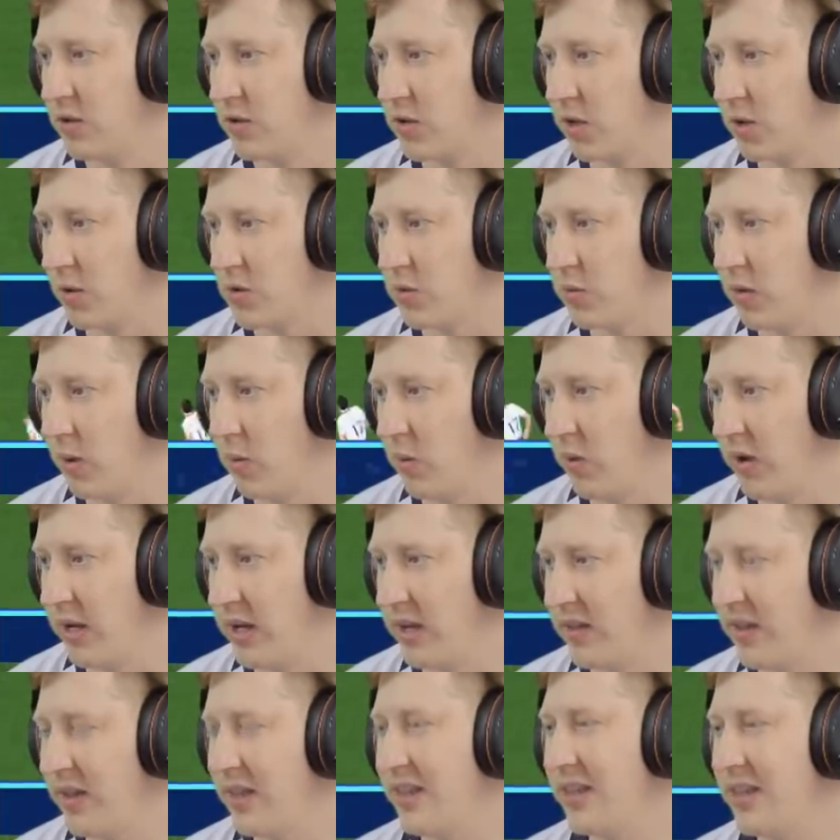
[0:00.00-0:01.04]
who drops one
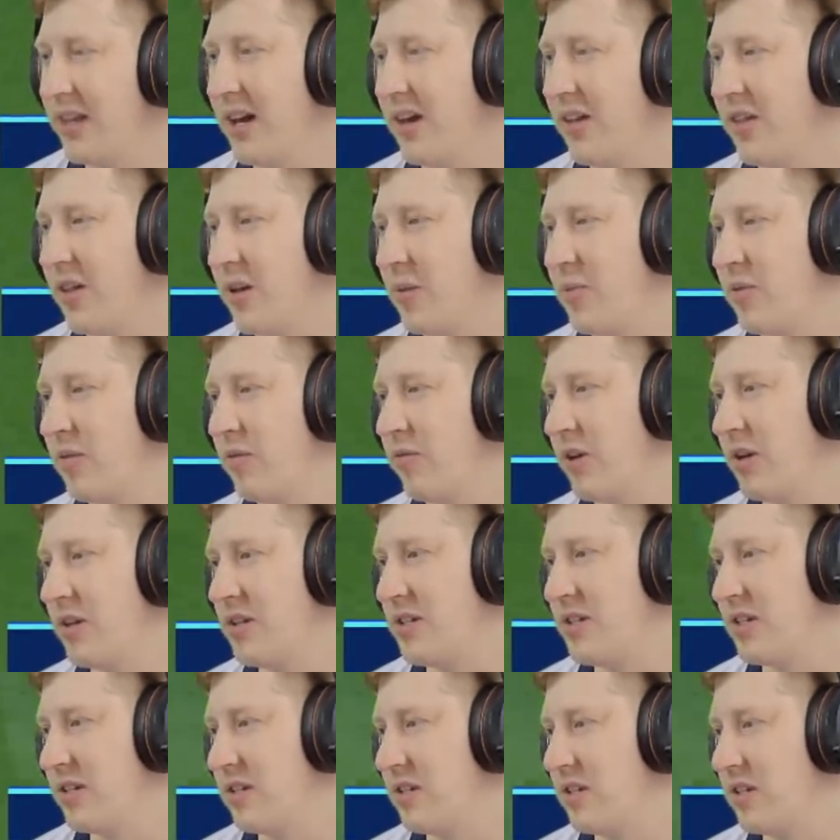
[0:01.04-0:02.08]
way and the other, but
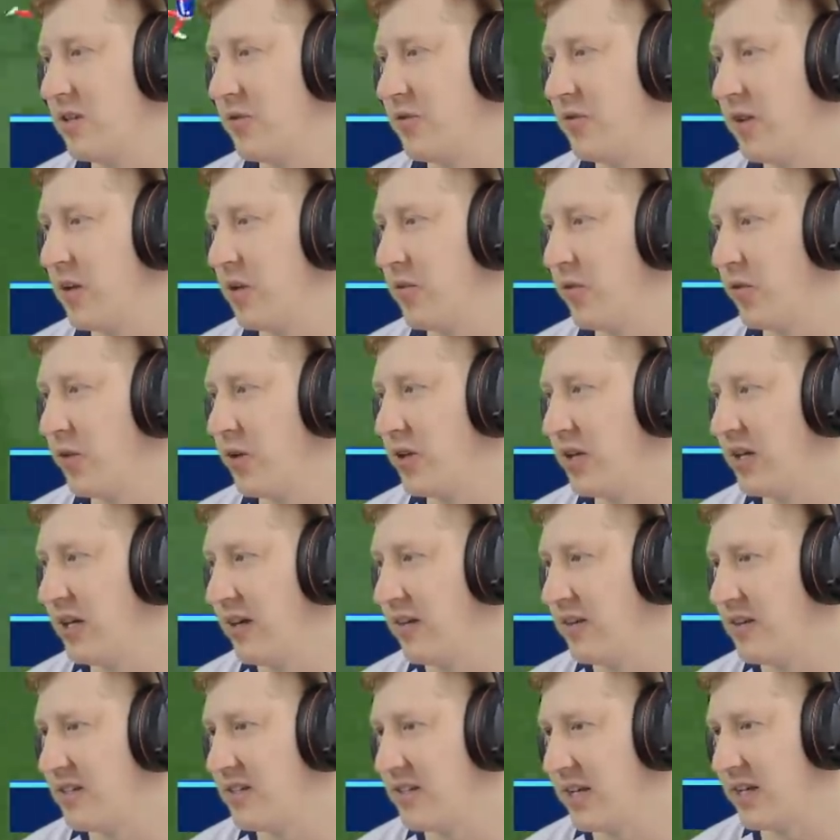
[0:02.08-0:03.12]
runs into the defender before he can
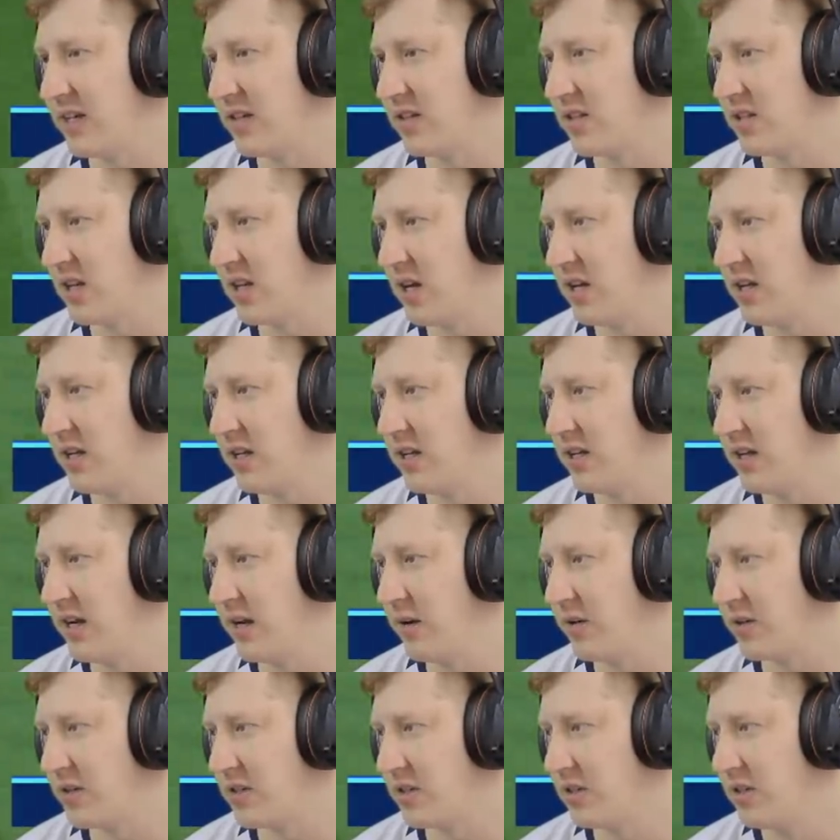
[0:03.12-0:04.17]
get the second turn in. And
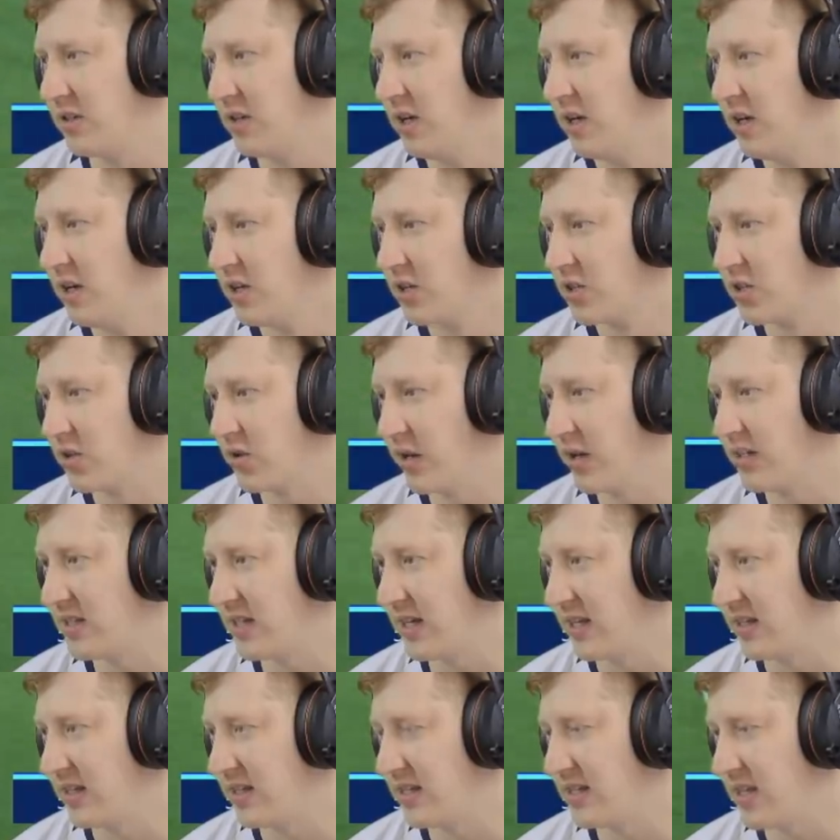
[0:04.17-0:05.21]
Eriksen tried
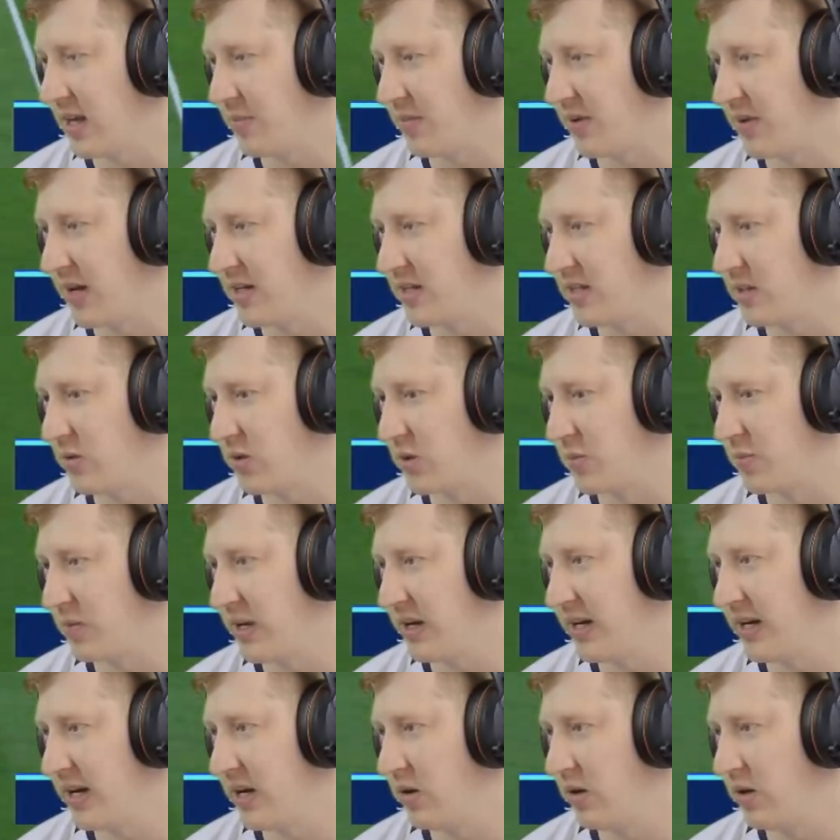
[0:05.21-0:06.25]
to intercept that as it was
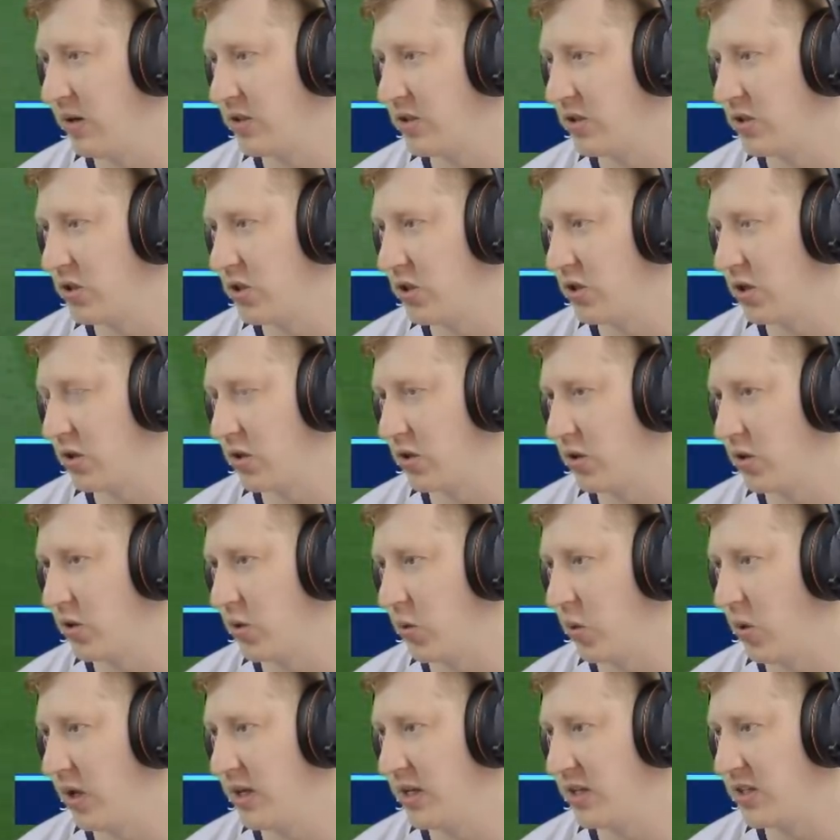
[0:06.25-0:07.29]
played out and just couldn't
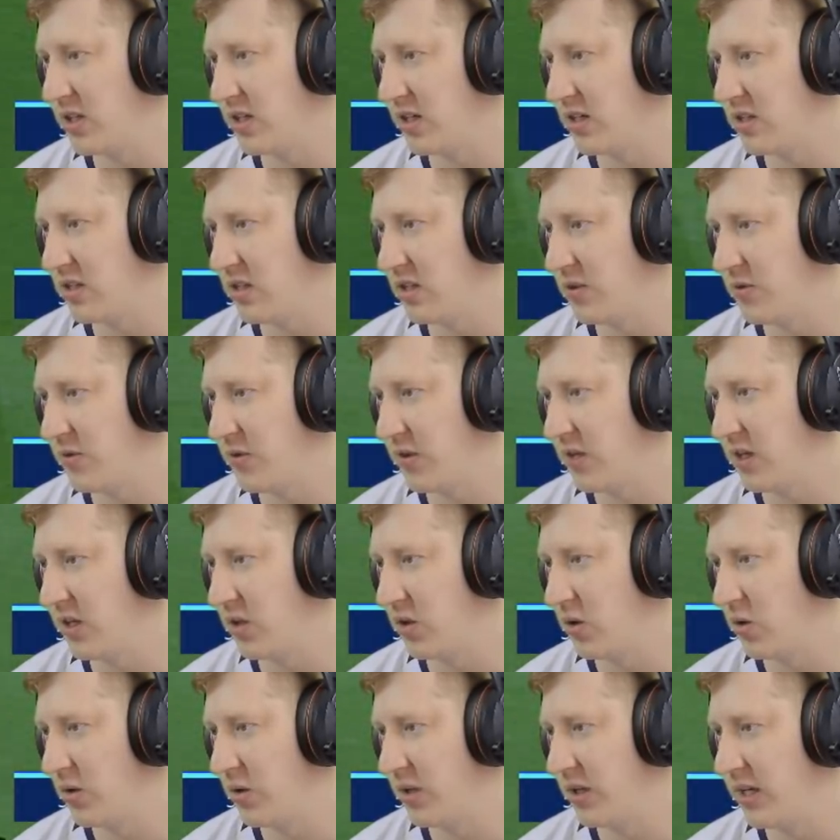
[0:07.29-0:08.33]
quite adjust his feet
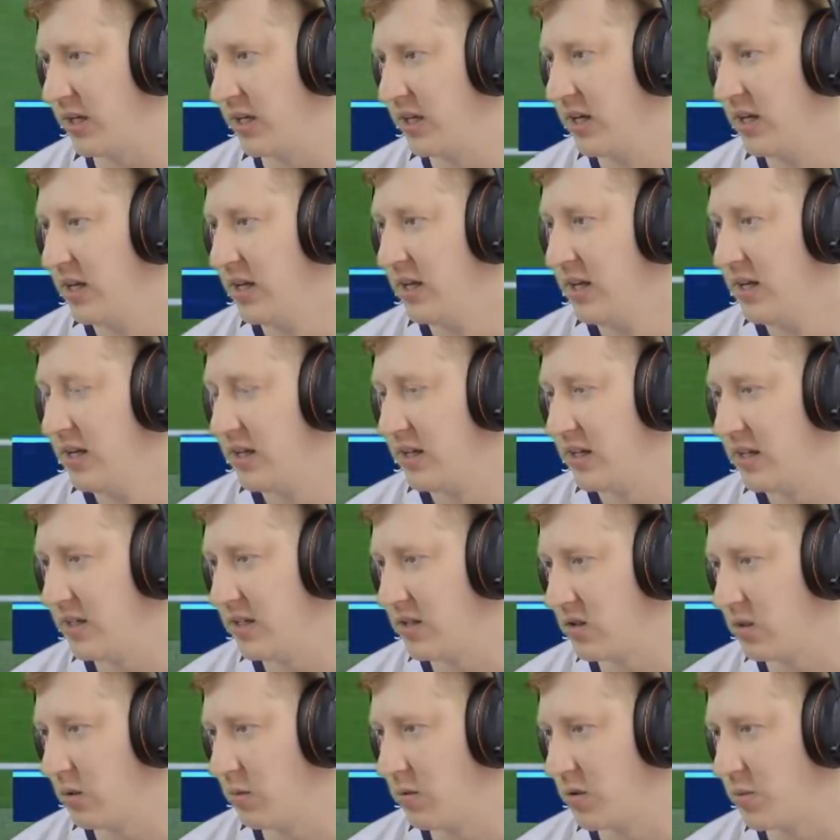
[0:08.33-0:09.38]
accordingly.
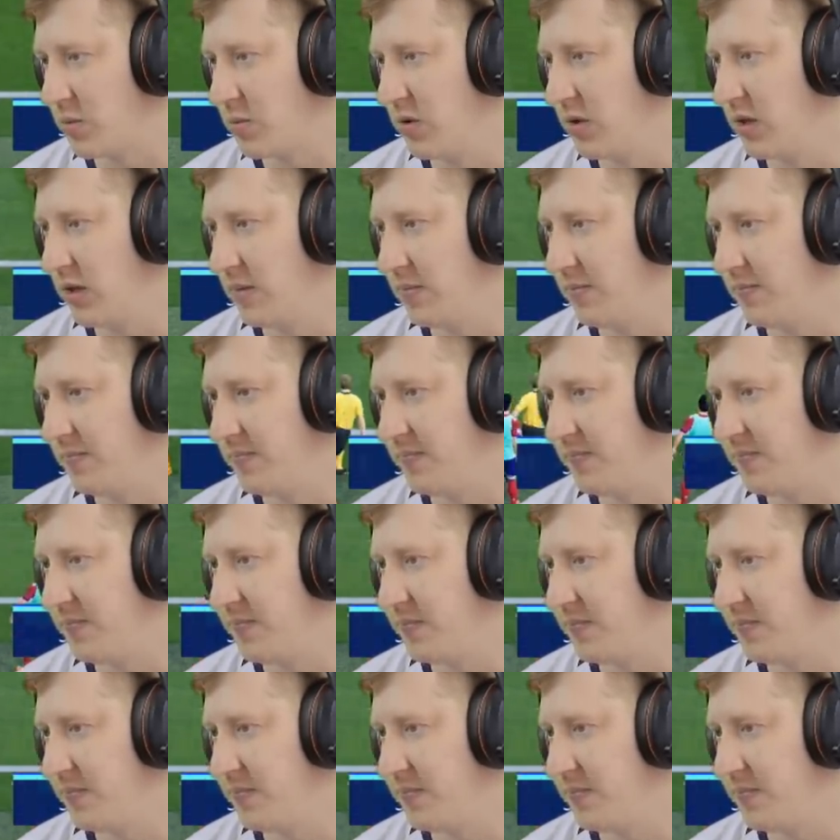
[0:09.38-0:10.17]
Here's Thomas Muller